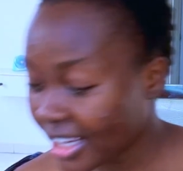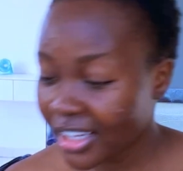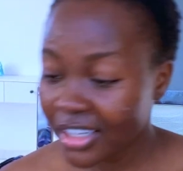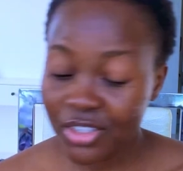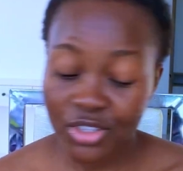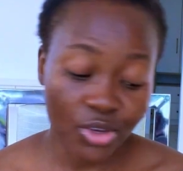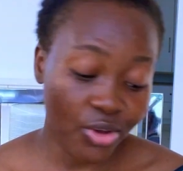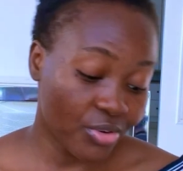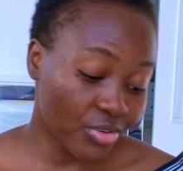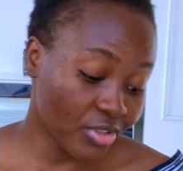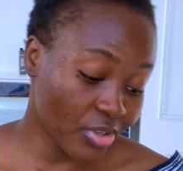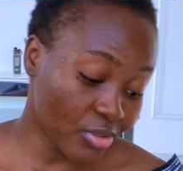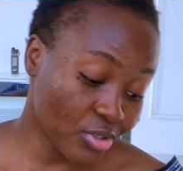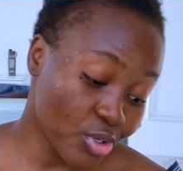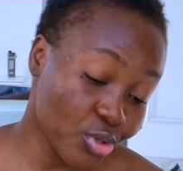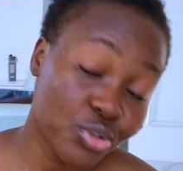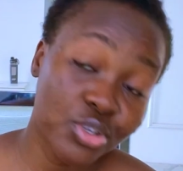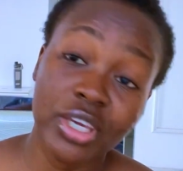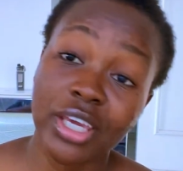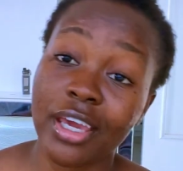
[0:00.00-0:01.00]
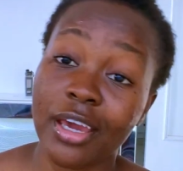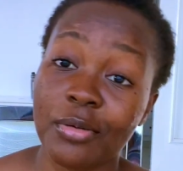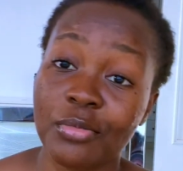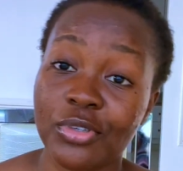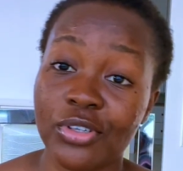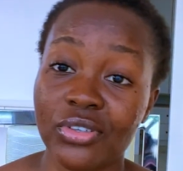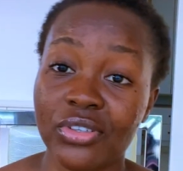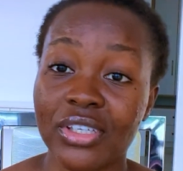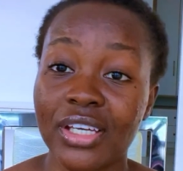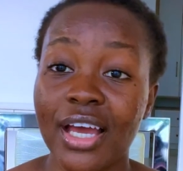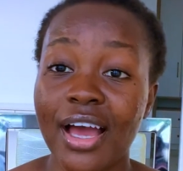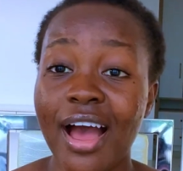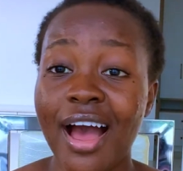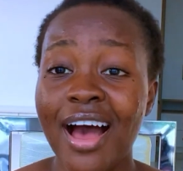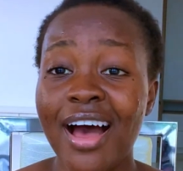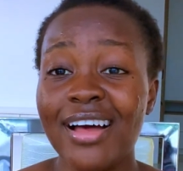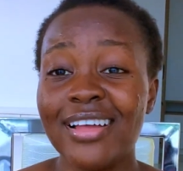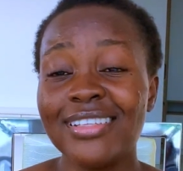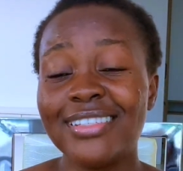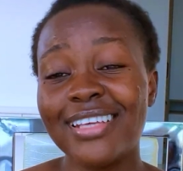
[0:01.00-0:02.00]
Sorry, new school chemistry.
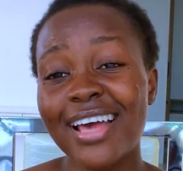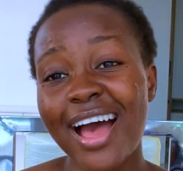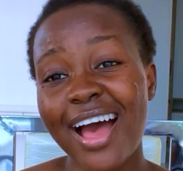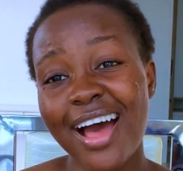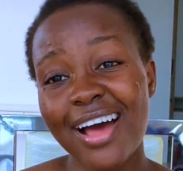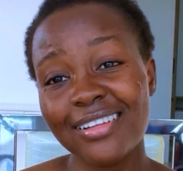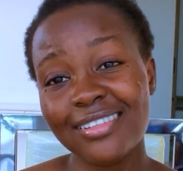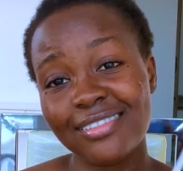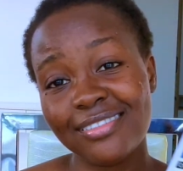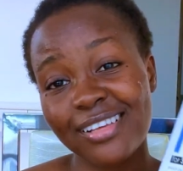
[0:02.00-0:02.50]
Then,